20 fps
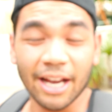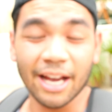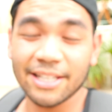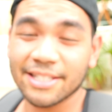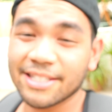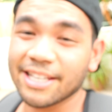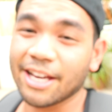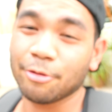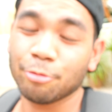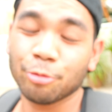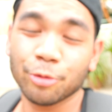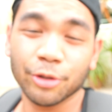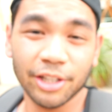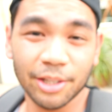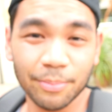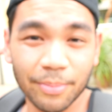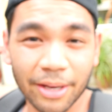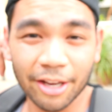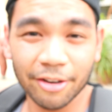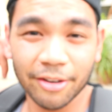I sound
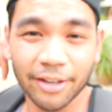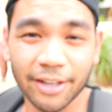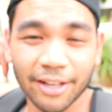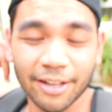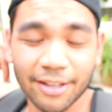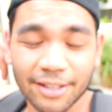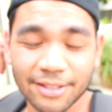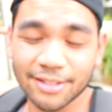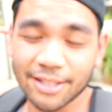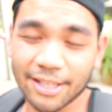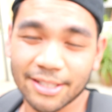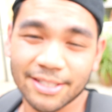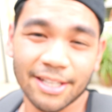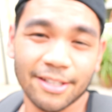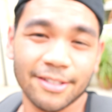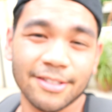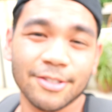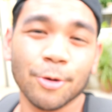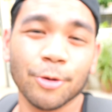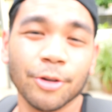really bad right now. I
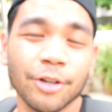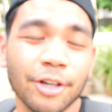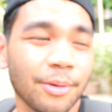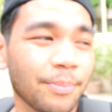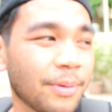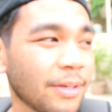sound tore up.